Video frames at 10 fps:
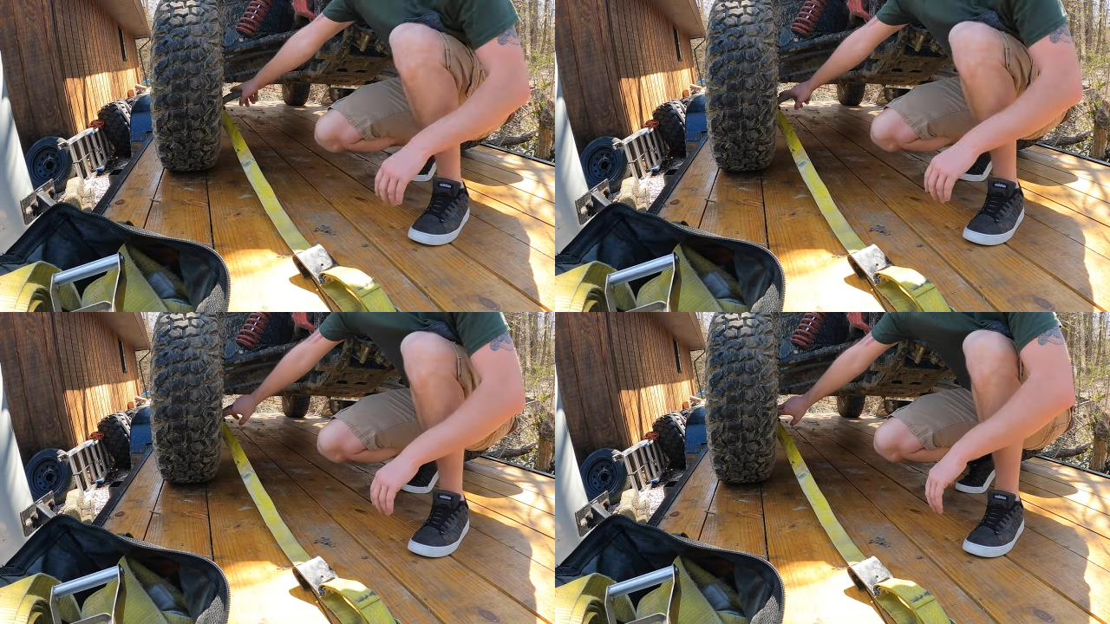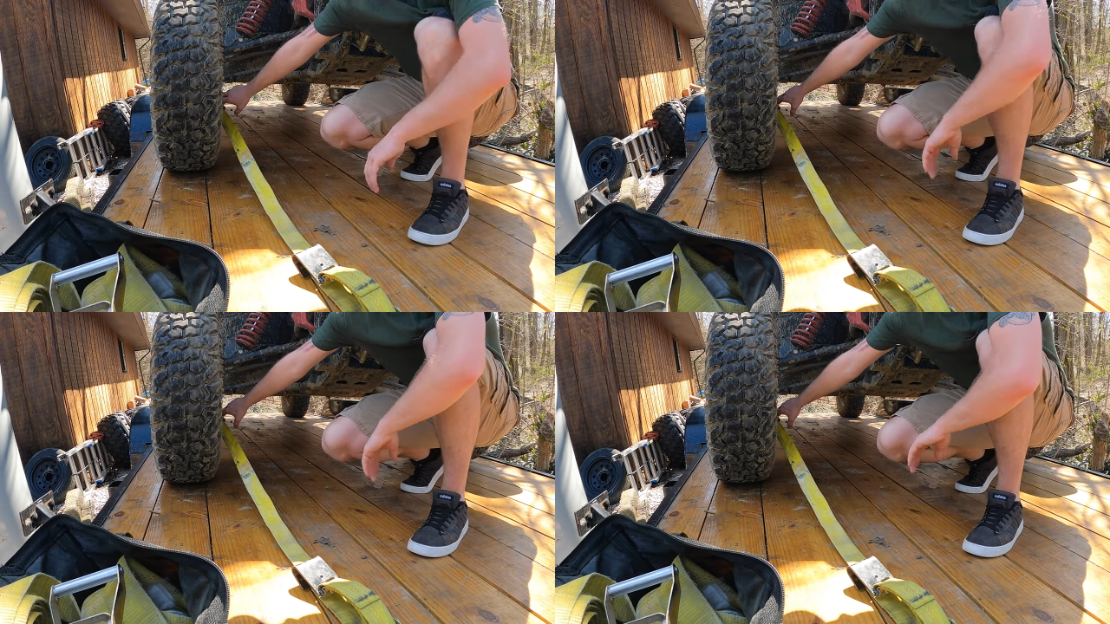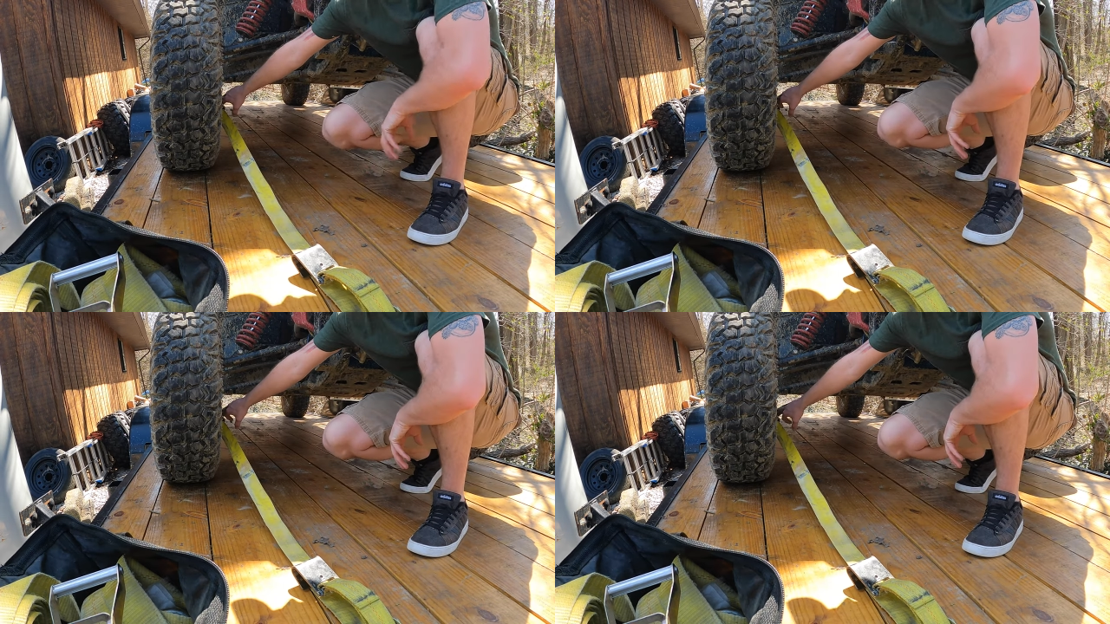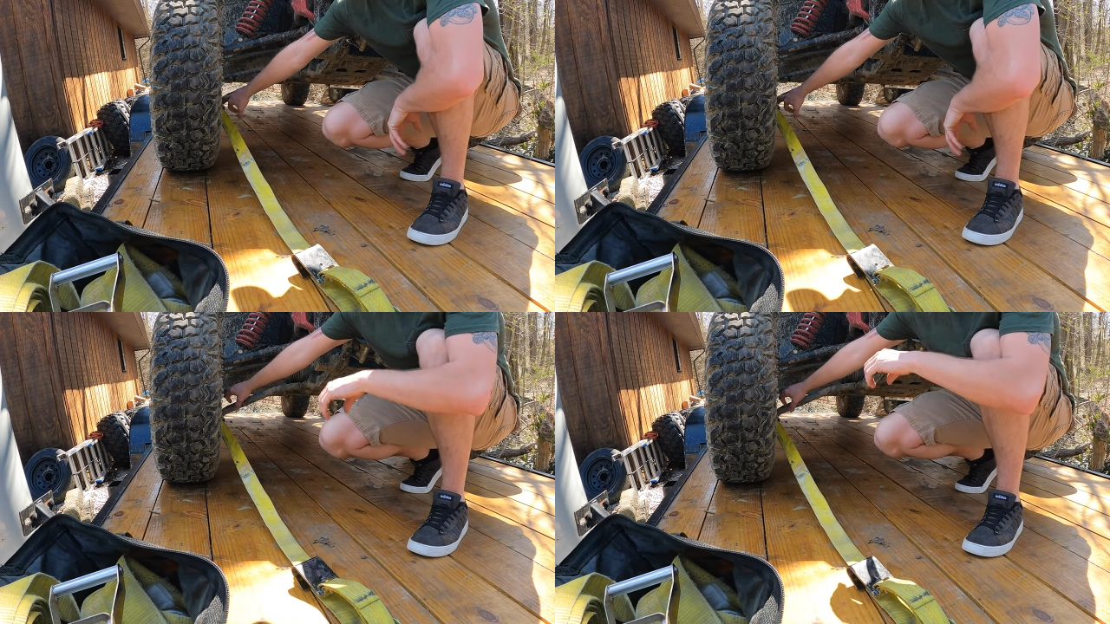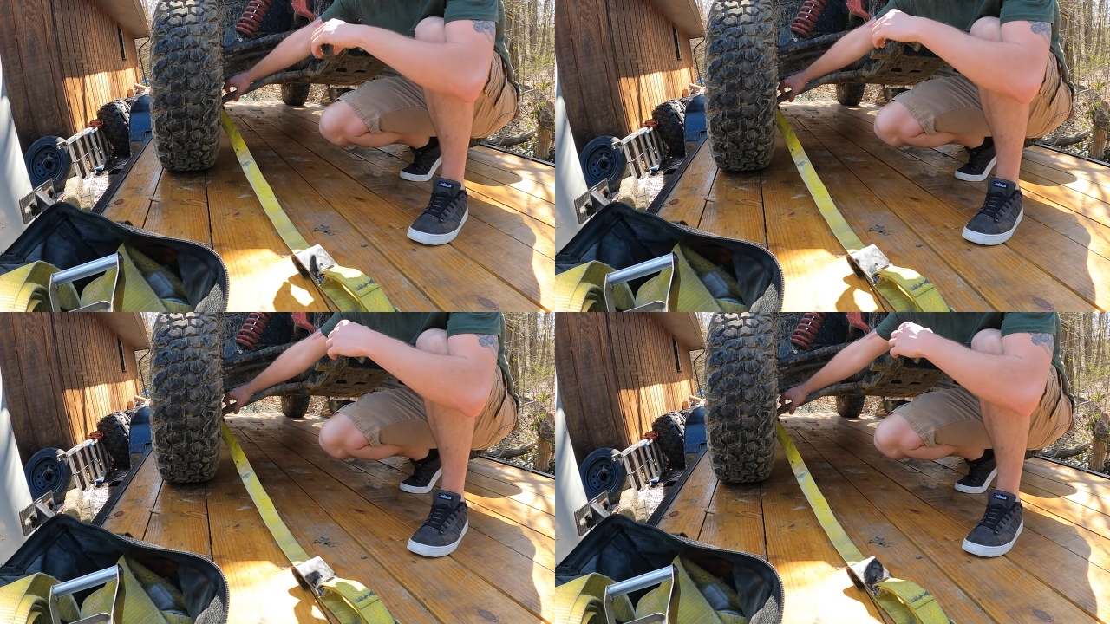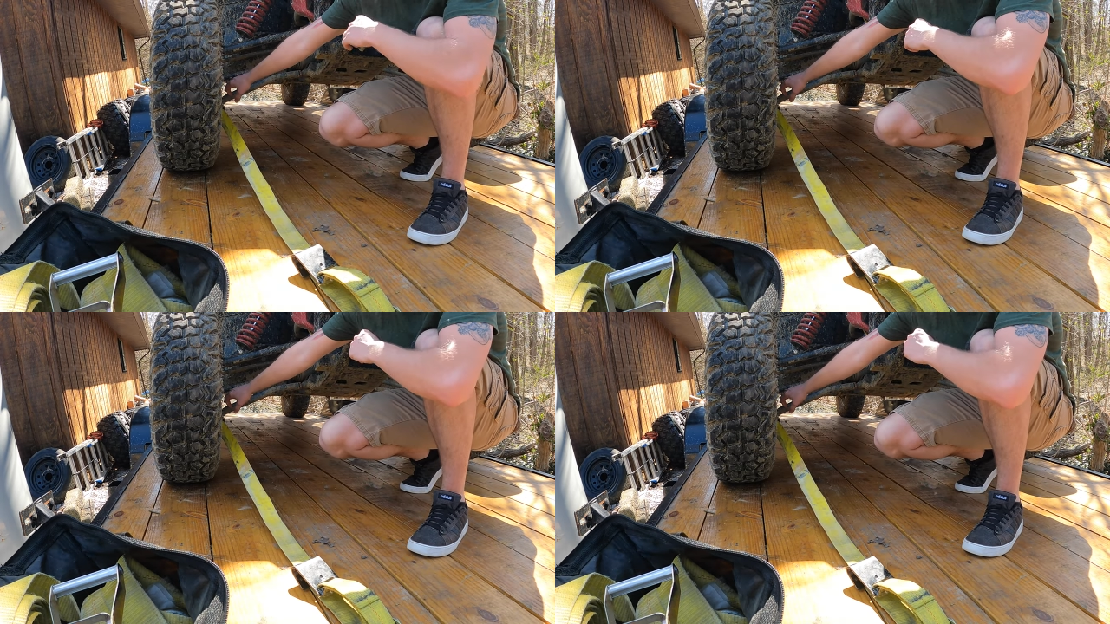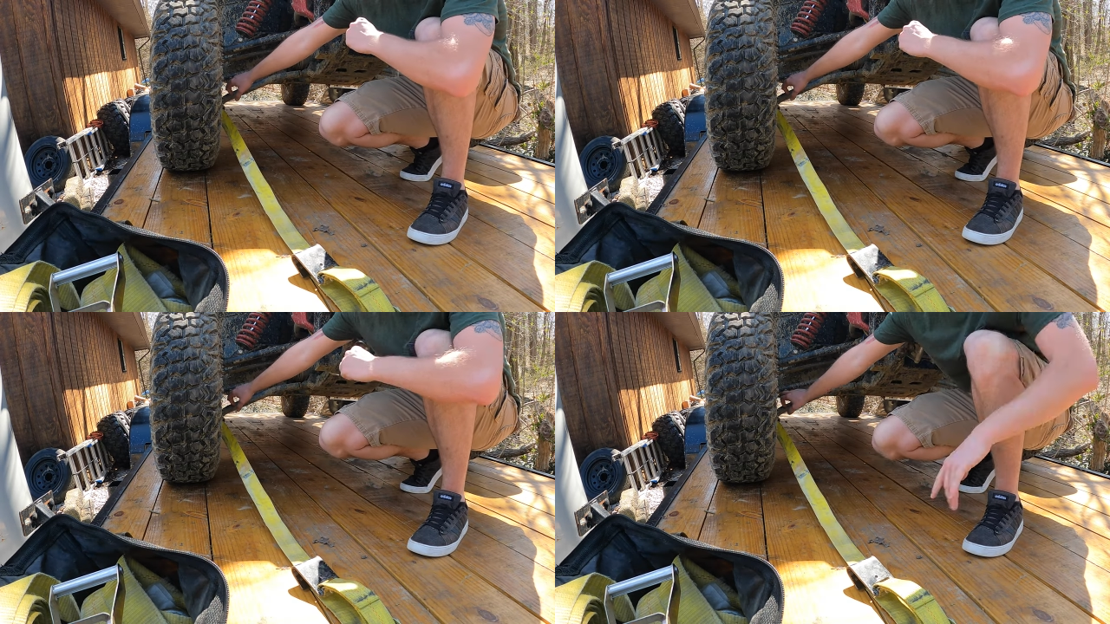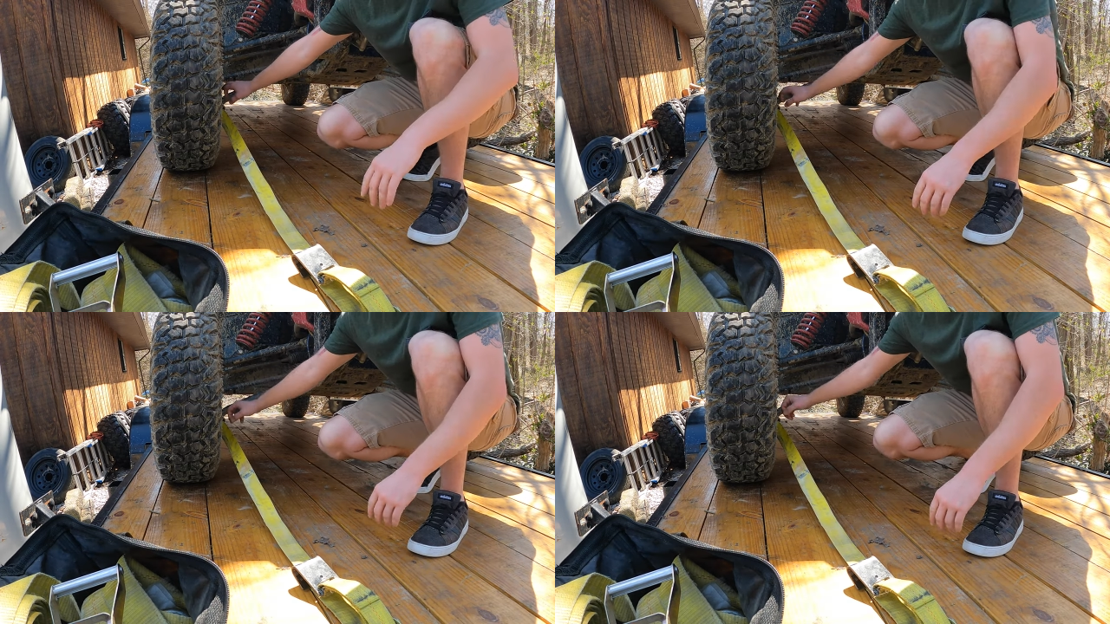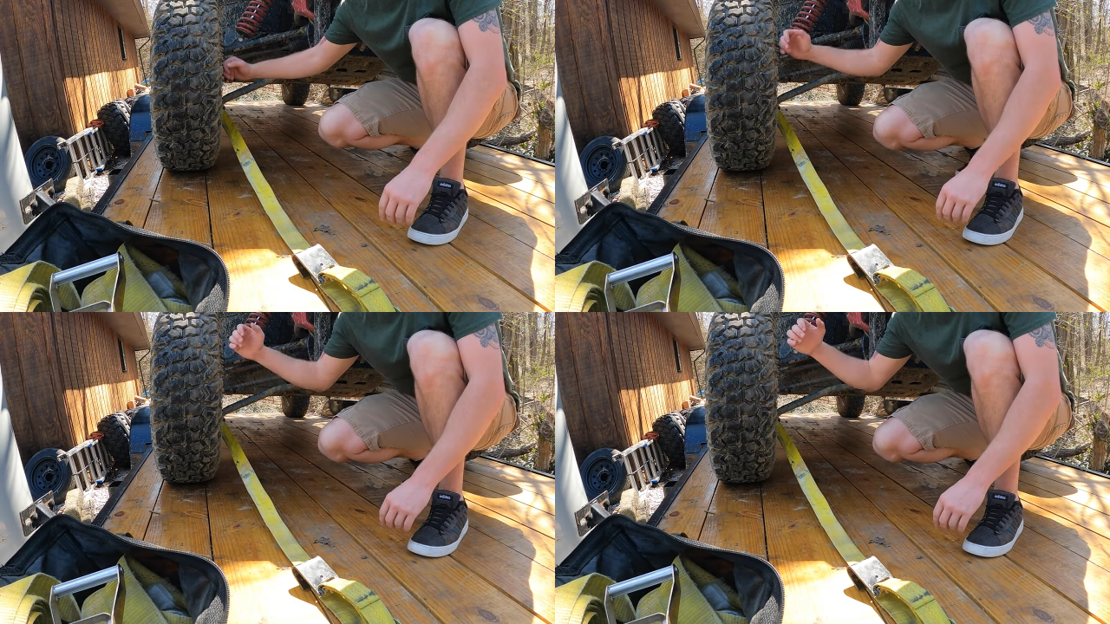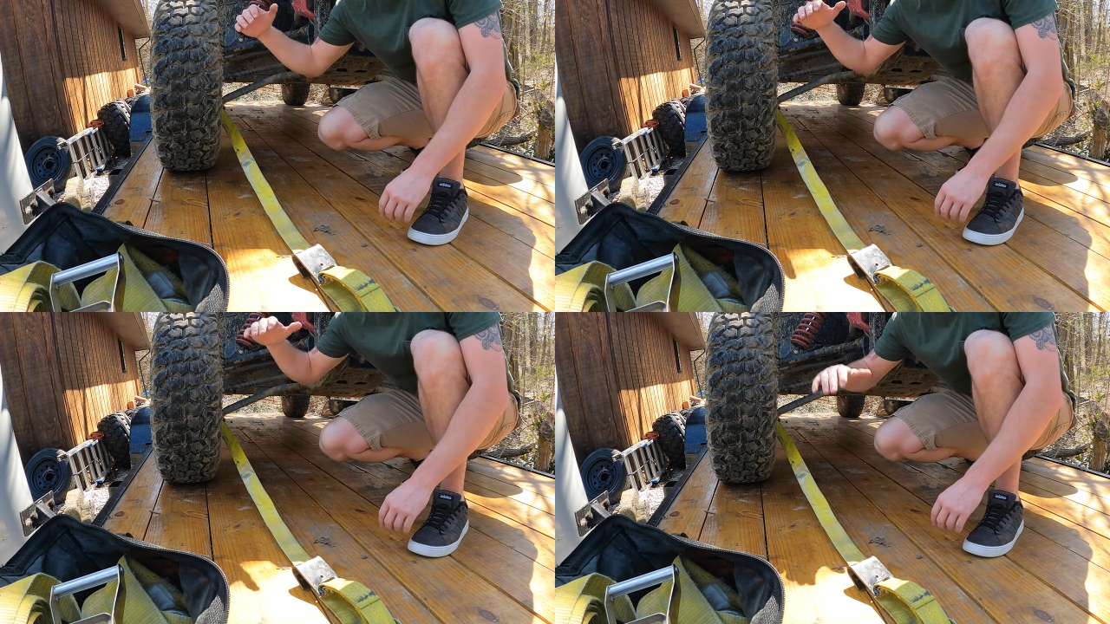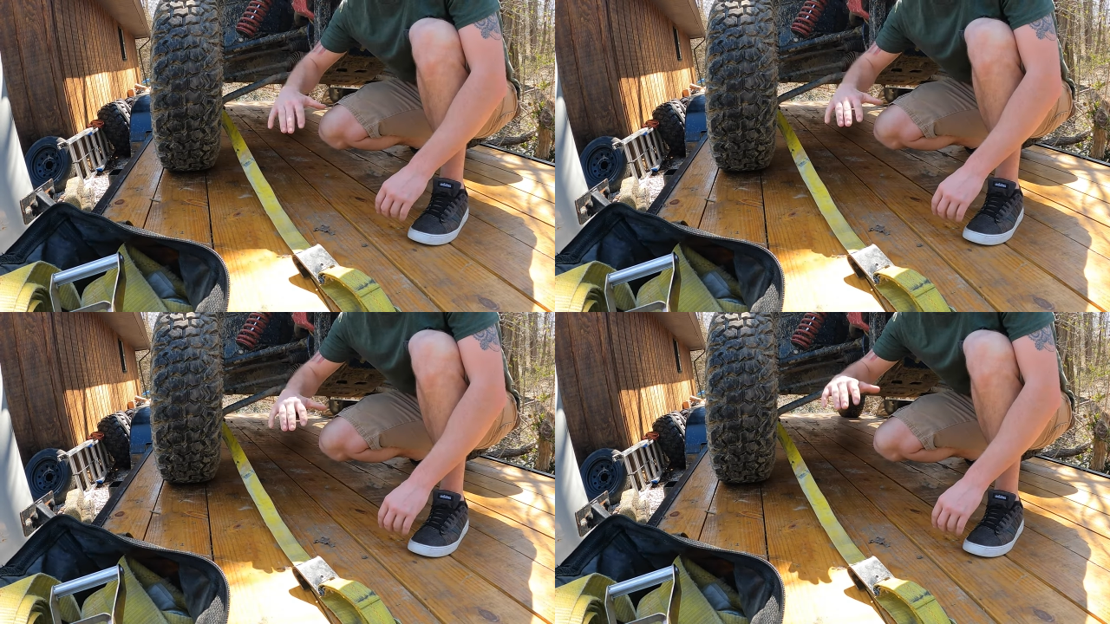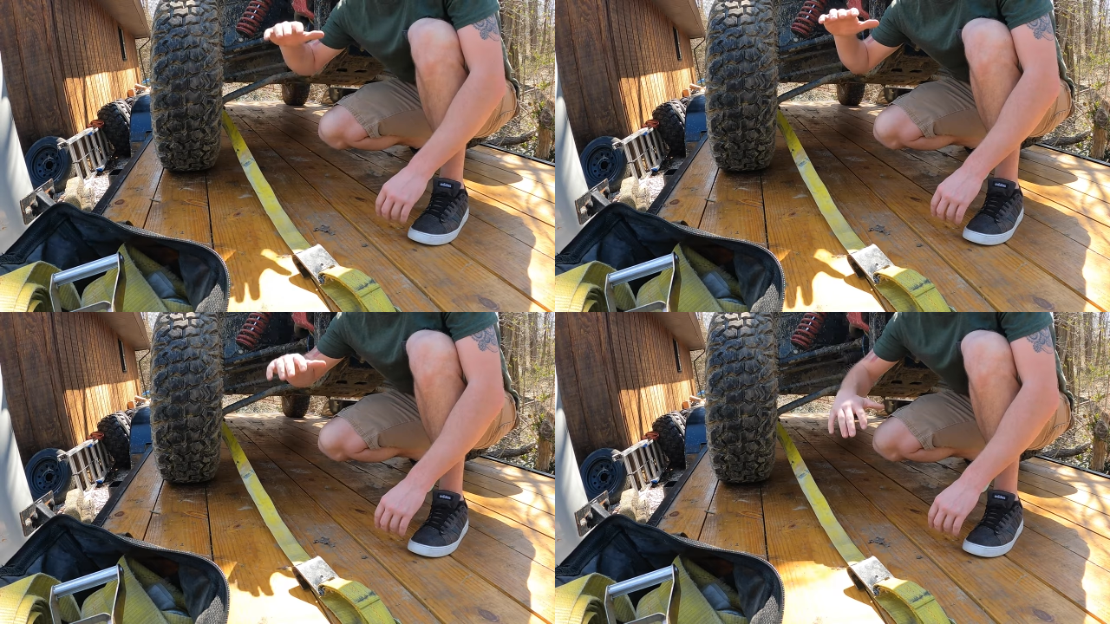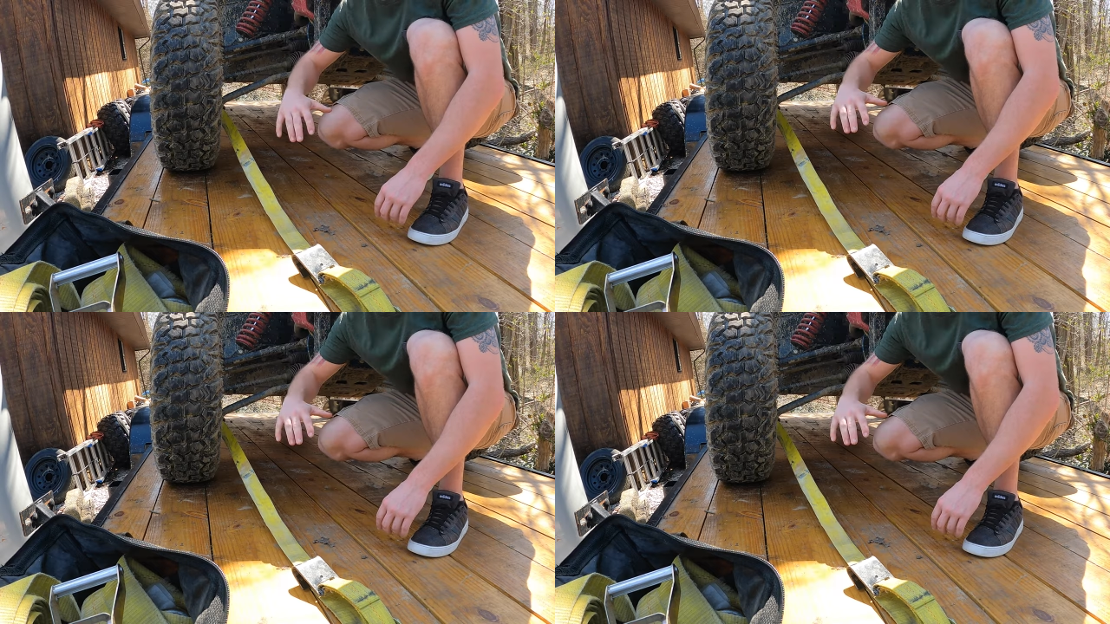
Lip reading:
[unreadable: no face in view]